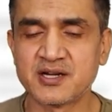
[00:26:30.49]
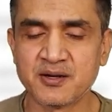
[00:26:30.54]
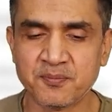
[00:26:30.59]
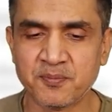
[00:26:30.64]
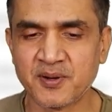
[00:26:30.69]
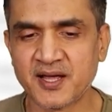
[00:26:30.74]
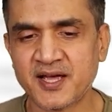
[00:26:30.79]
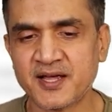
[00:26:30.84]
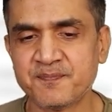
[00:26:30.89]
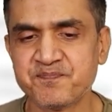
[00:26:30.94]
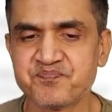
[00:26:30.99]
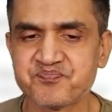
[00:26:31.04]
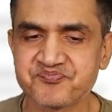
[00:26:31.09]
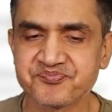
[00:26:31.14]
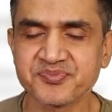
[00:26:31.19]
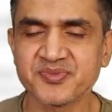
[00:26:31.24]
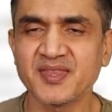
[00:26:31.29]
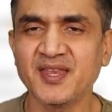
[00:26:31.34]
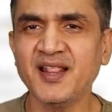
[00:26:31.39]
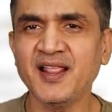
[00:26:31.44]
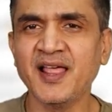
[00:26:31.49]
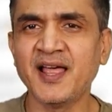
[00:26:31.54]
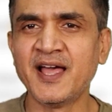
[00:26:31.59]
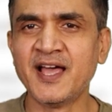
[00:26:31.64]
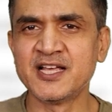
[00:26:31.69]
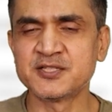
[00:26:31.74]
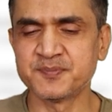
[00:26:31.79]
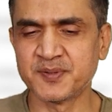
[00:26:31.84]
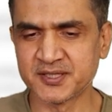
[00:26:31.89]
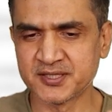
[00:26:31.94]
reply
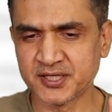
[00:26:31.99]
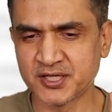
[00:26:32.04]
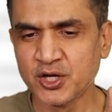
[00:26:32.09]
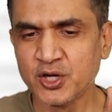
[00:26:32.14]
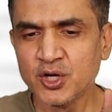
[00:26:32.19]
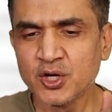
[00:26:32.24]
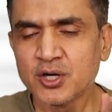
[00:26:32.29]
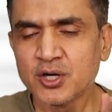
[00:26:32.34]
as per the